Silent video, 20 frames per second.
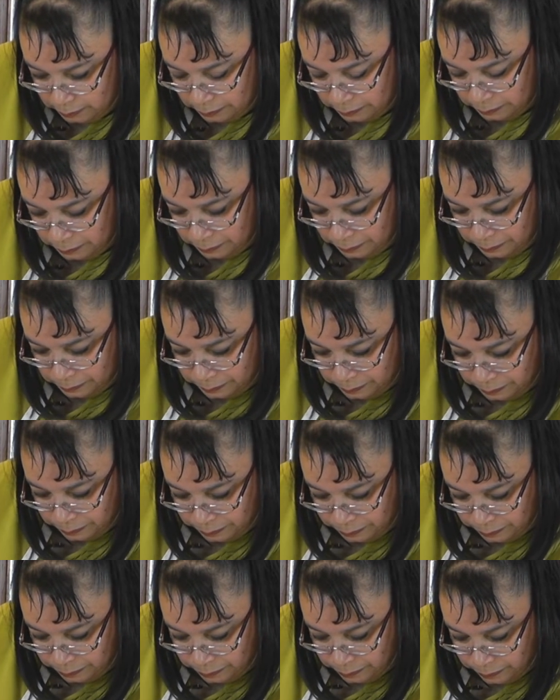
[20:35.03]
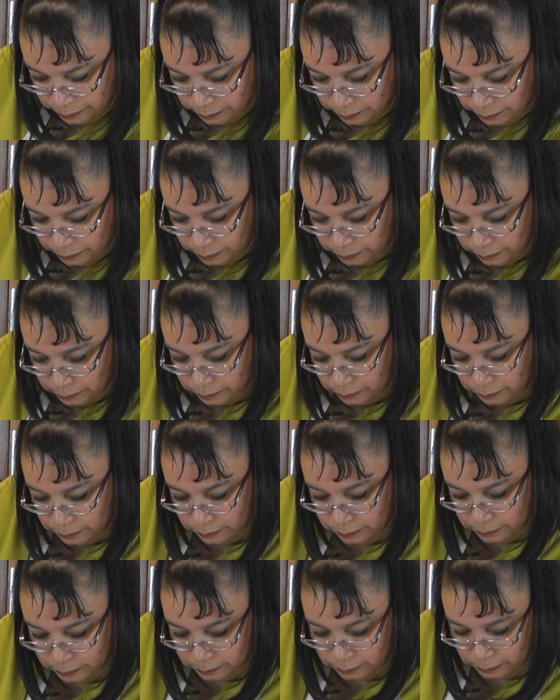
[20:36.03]

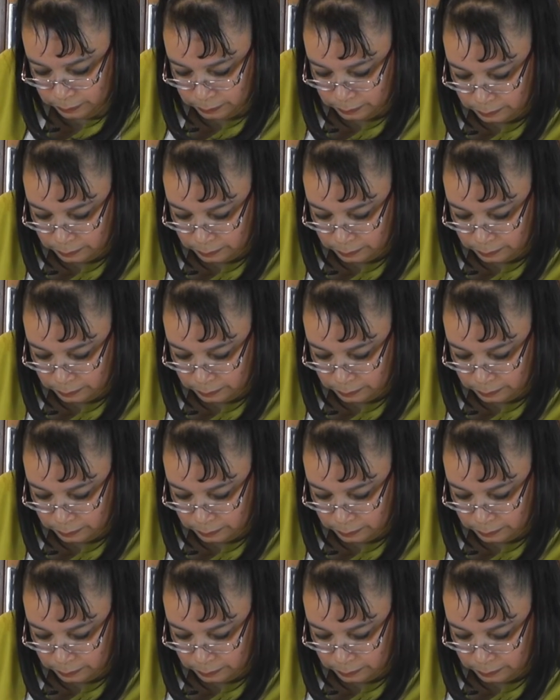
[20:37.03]
No one is speaking in this clip.